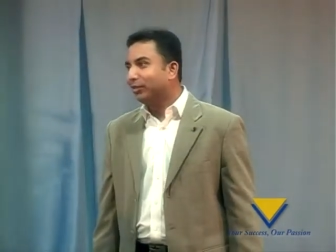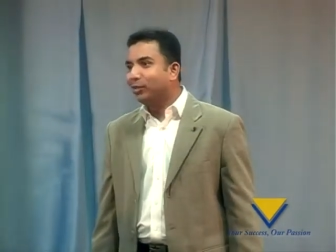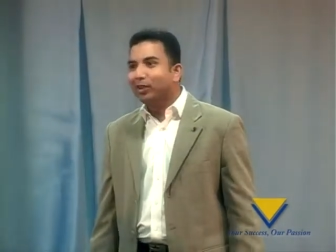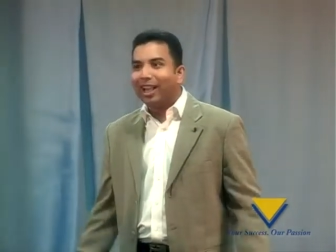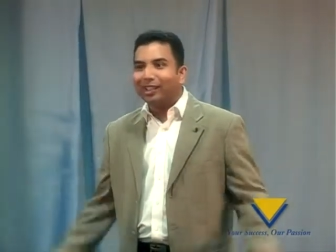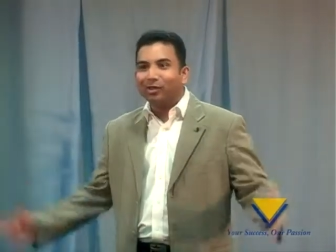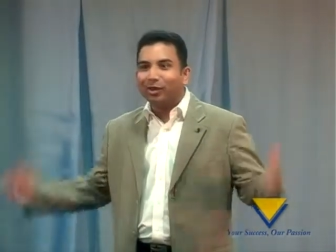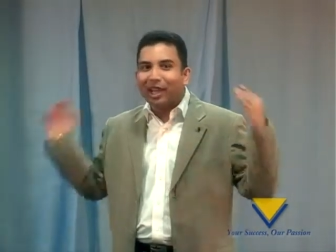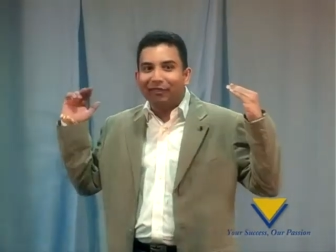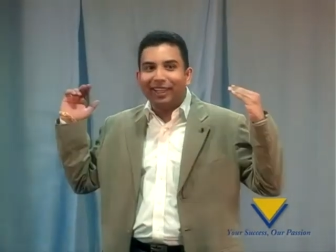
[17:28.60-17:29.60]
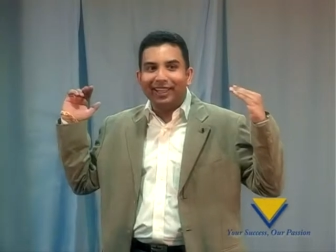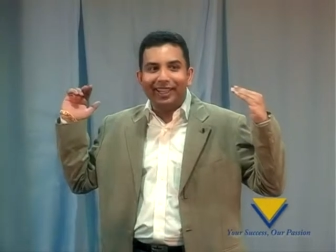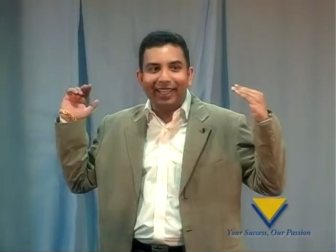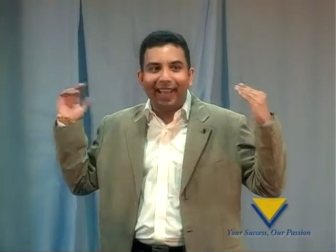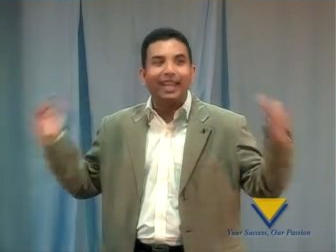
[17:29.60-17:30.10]
You guys don't have
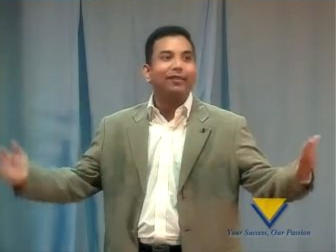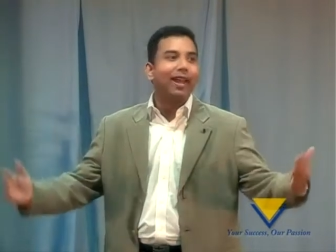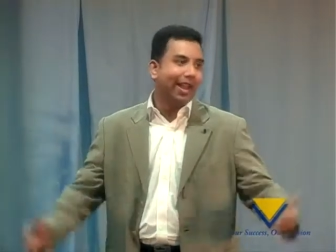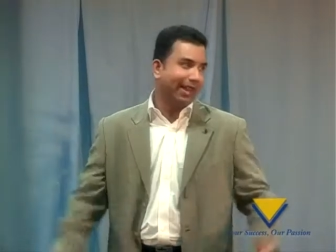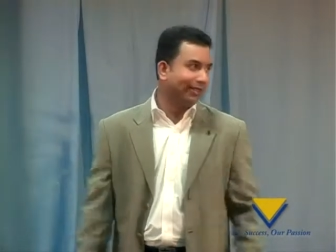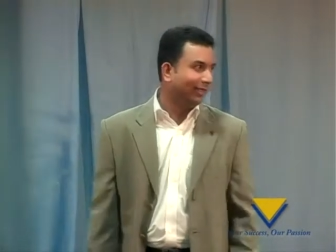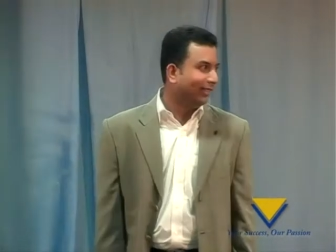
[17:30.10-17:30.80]
heating anywhere.